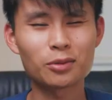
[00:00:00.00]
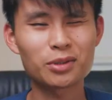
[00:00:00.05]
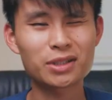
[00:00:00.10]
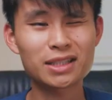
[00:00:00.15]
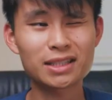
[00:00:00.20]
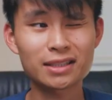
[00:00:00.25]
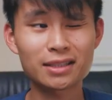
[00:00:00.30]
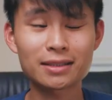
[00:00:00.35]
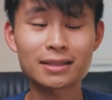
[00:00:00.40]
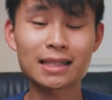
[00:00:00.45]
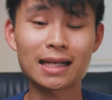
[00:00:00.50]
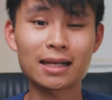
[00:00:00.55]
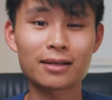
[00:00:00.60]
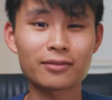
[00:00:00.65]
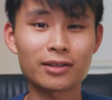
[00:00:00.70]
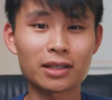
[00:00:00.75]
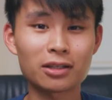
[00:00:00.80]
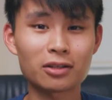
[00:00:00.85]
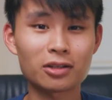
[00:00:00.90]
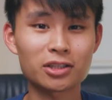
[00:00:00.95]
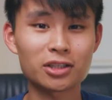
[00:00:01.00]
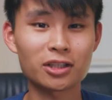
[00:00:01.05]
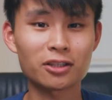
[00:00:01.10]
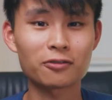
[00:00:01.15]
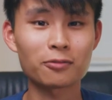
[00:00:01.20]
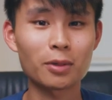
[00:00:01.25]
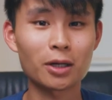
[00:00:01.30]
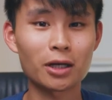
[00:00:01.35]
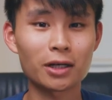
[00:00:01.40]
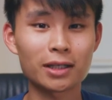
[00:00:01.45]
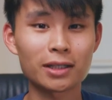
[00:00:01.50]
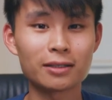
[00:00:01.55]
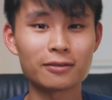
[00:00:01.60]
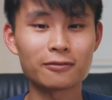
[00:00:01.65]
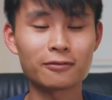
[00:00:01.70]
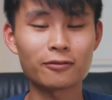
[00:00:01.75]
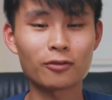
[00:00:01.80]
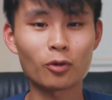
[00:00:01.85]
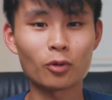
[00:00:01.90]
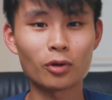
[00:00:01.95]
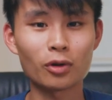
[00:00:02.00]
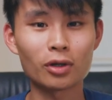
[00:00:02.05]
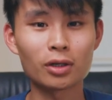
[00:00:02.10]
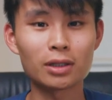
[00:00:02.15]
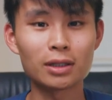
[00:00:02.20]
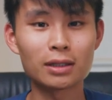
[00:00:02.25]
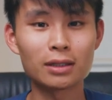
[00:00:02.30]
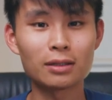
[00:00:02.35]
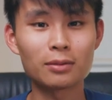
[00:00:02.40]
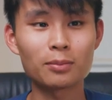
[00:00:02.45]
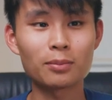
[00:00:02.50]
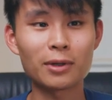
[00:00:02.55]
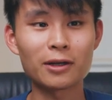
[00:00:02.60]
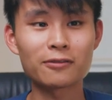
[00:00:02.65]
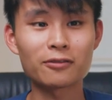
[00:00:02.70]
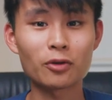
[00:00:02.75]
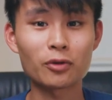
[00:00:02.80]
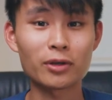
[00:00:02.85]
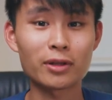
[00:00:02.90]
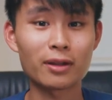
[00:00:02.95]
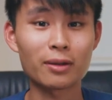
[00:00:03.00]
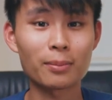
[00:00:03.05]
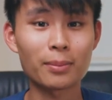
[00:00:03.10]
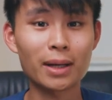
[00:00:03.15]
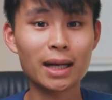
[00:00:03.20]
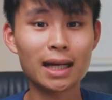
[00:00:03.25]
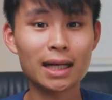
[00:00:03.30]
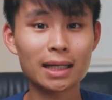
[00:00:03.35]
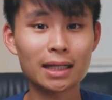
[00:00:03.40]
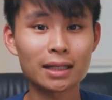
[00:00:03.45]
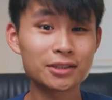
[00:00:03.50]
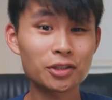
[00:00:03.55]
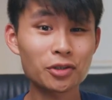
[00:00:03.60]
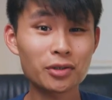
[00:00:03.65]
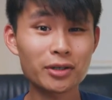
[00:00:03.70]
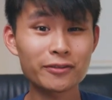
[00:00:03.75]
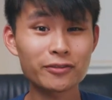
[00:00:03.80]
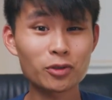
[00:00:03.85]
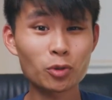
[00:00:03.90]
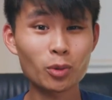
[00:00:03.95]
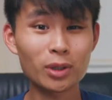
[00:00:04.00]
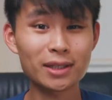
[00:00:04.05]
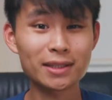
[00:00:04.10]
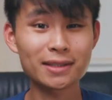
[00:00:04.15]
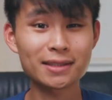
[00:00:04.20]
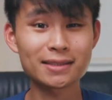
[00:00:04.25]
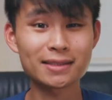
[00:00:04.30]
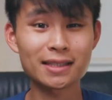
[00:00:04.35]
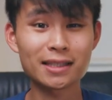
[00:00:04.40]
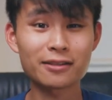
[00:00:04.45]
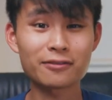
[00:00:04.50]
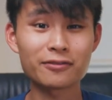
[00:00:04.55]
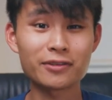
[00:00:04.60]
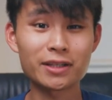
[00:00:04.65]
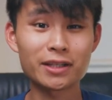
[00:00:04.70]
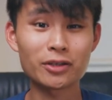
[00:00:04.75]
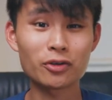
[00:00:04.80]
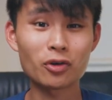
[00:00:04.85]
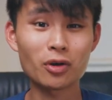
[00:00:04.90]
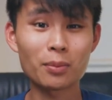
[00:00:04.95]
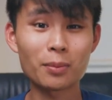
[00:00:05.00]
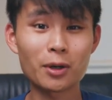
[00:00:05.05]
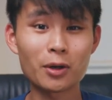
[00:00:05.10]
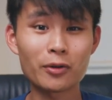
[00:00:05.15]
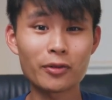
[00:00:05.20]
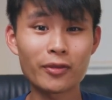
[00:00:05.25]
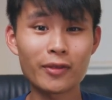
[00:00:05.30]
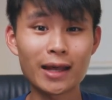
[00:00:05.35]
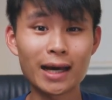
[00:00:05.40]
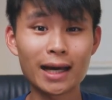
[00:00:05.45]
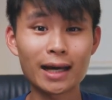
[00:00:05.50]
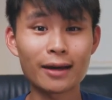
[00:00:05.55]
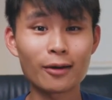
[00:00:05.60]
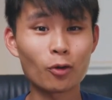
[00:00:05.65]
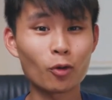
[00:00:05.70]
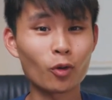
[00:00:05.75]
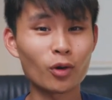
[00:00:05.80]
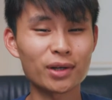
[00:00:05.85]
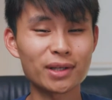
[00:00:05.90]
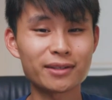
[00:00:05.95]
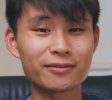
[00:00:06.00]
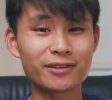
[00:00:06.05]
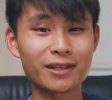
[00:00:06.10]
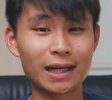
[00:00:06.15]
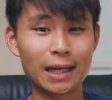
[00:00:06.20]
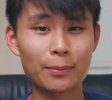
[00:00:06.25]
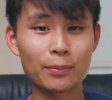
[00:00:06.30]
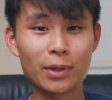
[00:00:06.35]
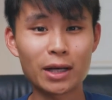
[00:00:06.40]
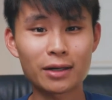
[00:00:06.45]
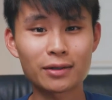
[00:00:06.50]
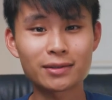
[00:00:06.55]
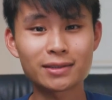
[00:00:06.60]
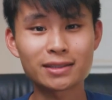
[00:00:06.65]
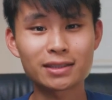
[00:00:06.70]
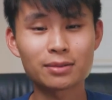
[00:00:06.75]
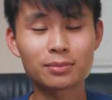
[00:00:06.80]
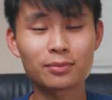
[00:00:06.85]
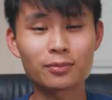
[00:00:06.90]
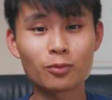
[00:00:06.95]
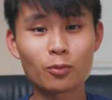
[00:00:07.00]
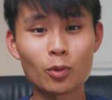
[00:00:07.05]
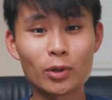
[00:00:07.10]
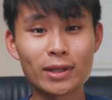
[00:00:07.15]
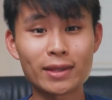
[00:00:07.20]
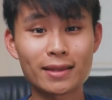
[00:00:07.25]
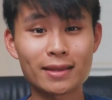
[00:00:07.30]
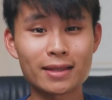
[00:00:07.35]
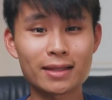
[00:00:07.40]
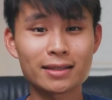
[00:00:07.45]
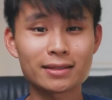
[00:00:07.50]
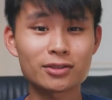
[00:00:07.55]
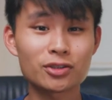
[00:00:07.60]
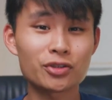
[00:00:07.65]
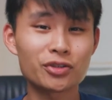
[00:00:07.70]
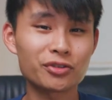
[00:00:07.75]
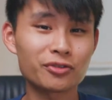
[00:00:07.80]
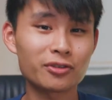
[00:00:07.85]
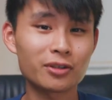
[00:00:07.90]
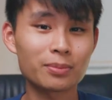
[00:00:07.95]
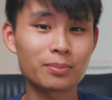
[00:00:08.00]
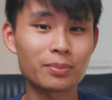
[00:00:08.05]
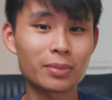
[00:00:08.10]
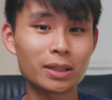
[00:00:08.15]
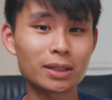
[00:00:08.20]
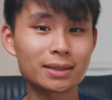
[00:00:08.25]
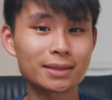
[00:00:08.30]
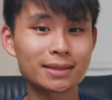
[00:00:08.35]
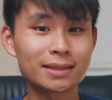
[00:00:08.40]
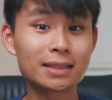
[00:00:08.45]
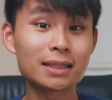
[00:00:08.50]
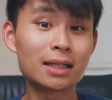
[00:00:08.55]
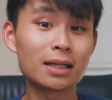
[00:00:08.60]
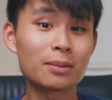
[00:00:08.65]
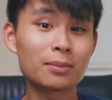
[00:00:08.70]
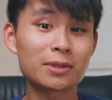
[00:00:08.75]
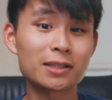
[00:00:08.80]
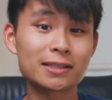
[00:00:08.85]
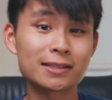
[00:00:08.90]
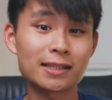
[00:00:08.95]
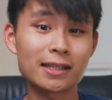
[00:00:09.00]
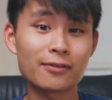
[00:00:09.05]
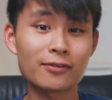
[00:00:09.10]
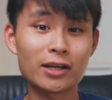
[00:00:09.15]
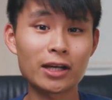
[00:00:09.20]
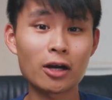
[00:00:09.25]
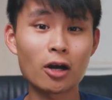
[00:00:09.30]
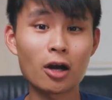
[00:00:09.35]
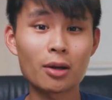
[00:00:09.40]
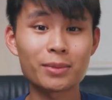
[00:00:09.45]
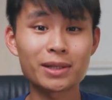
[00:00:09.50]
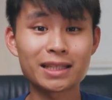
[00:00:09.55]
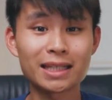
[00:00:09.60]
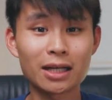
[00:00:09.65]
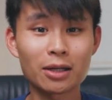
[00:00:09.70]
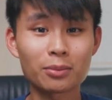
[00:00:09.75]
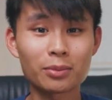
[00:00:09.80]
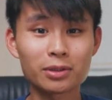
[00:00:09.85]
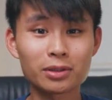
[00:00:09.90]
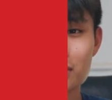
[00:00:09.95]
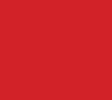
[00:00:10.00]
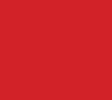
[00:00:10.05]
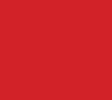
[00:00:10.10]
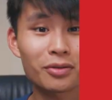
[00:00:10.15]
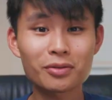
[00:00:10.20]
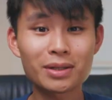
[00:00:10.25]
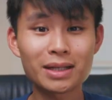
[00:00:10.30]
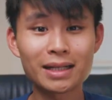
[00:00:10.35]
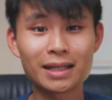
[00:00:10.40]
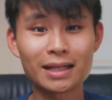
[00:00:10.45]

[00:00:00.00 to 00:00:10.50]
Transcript: which does have a large enough pocket for my phone in the back. So if you wanted to see a video about that or even a comparison with these two flip belts, please leave a comment down below